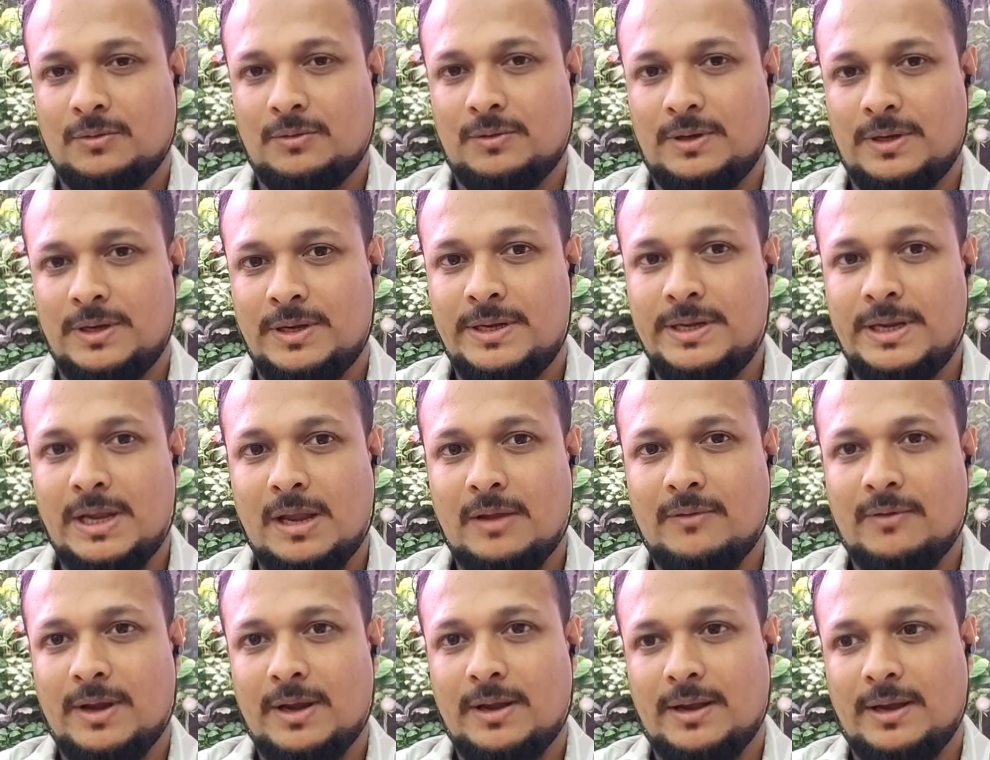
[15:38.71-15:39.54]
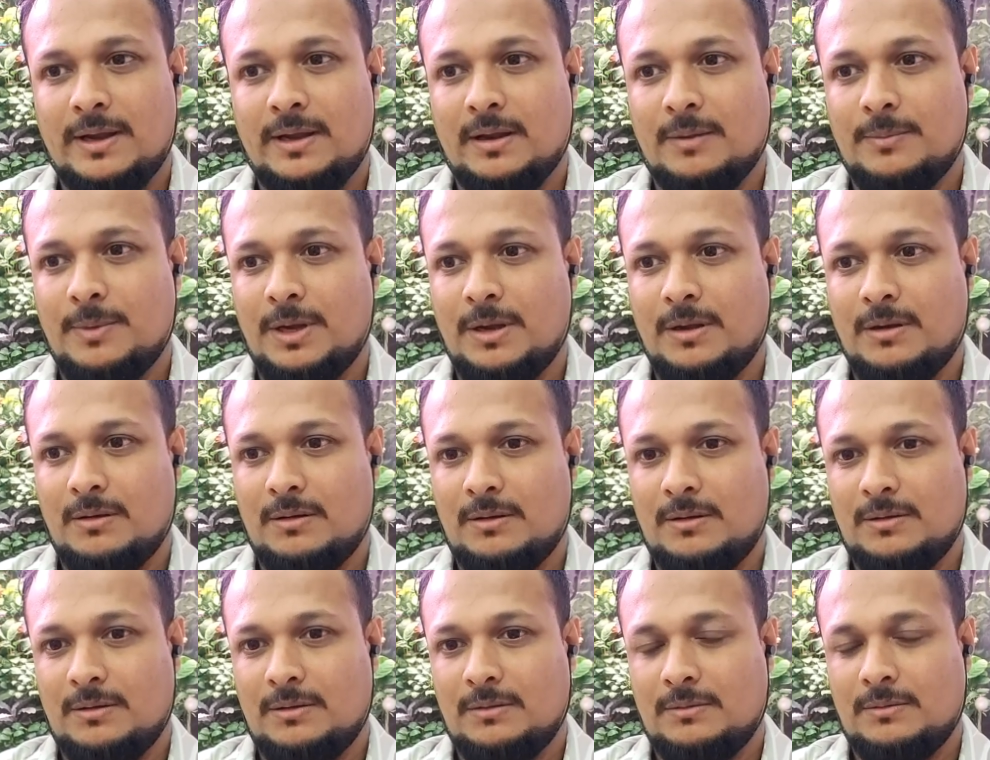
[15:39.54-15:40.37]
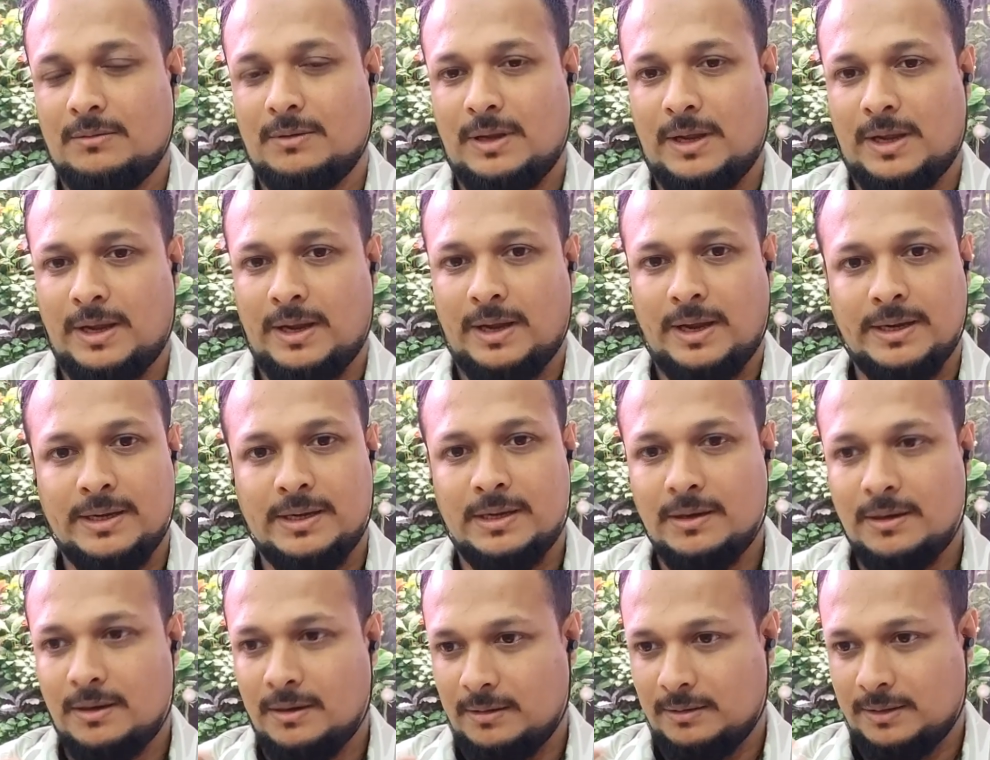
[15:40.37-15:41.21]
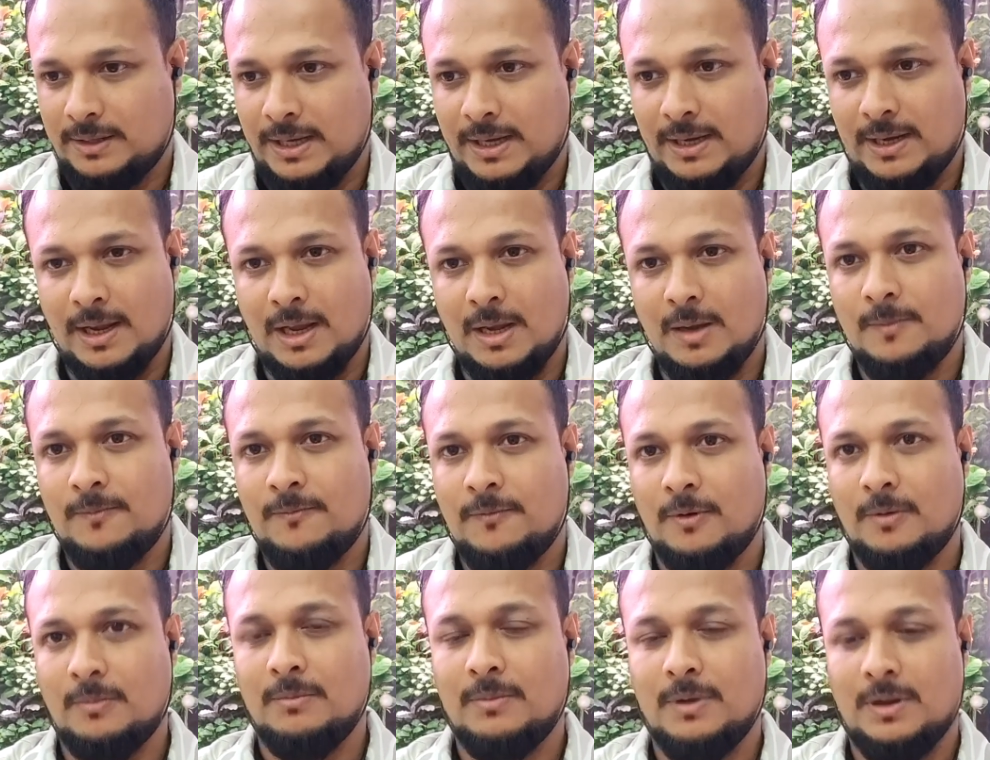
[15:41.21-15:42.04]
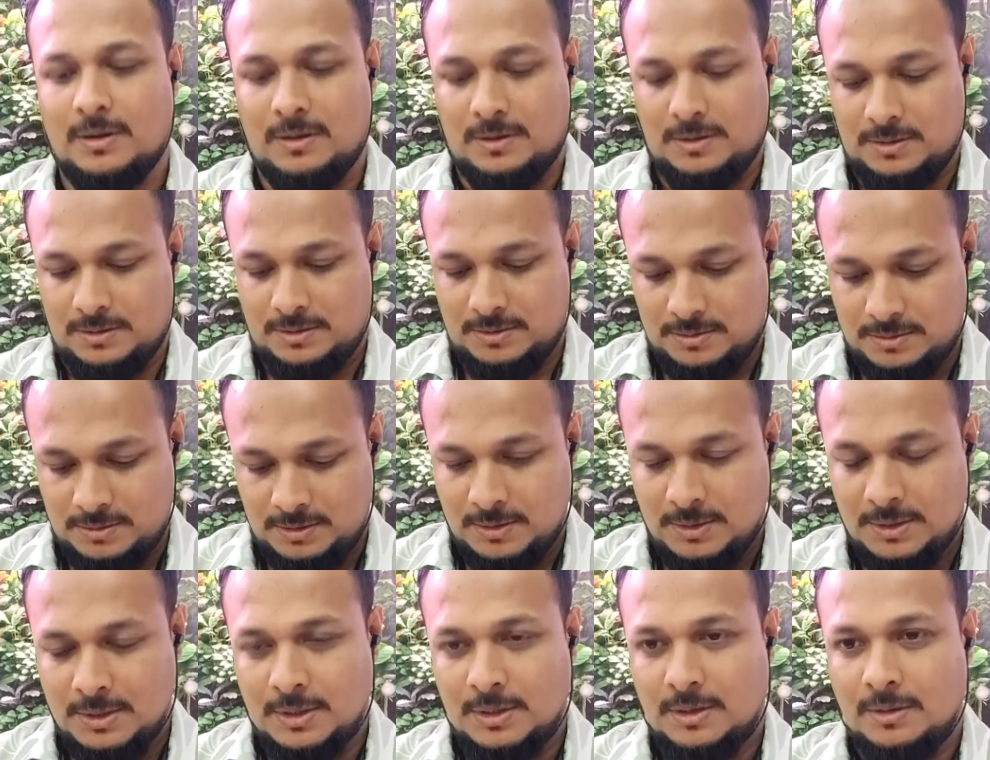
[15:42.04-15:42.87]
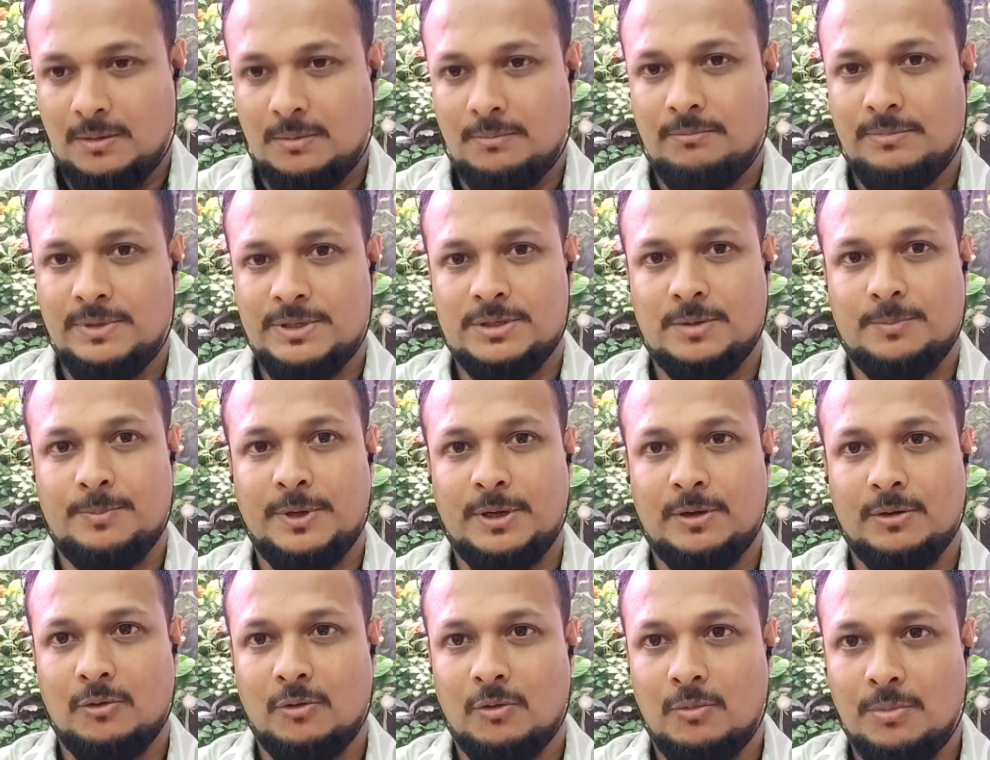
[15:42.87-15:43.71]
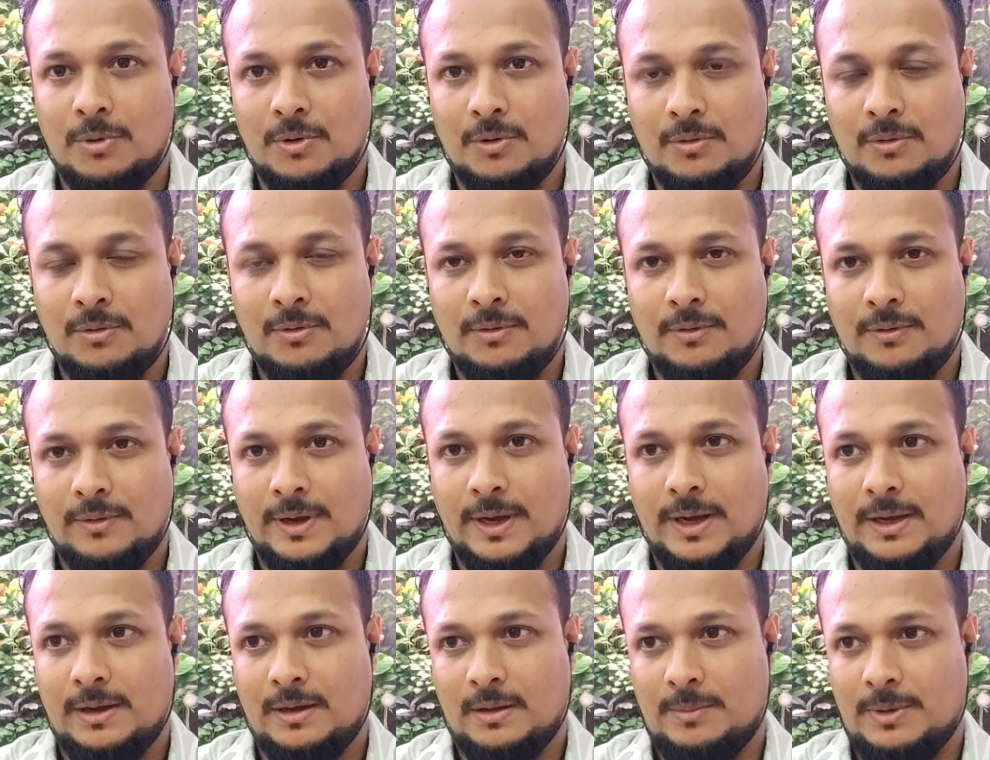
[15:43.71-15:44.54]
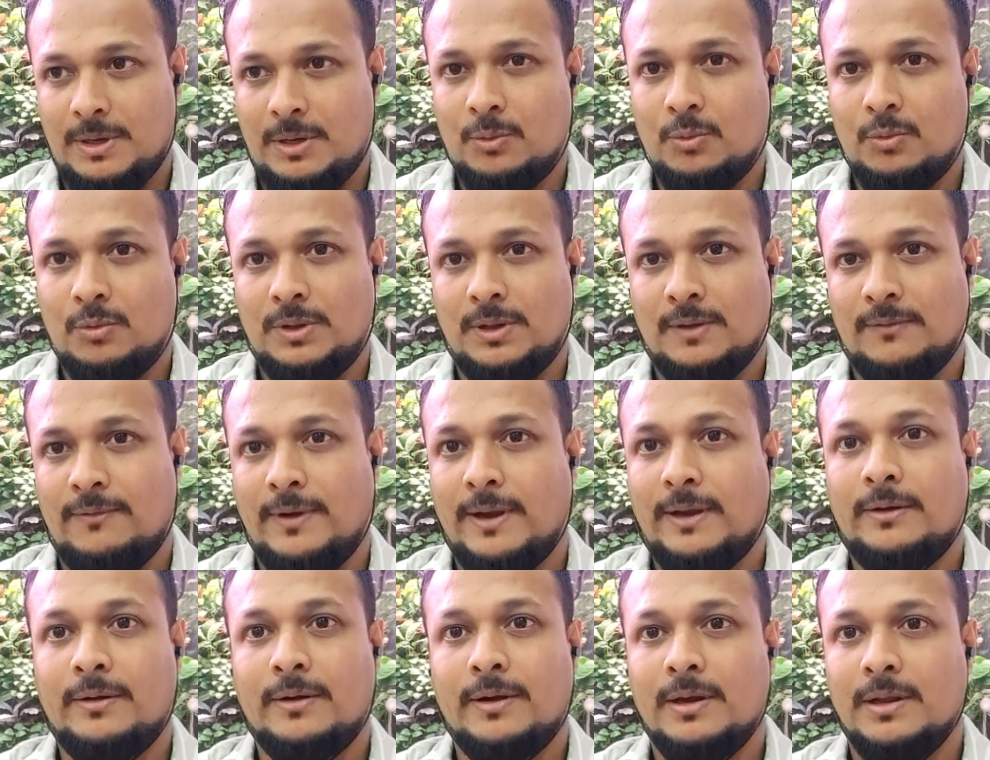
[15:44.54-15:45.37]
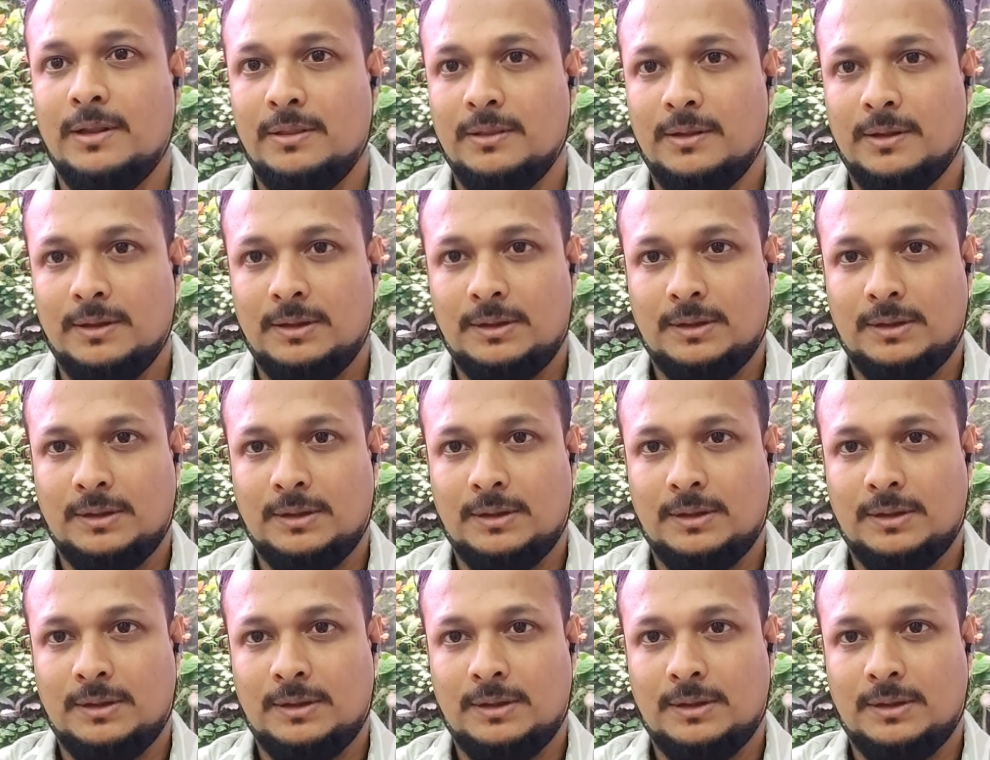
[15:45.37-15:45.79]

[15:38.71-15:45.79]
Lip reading: So DIY, right? I mean, I did take help from Mr. Peter Lobo, right? I mean, who's a veteran in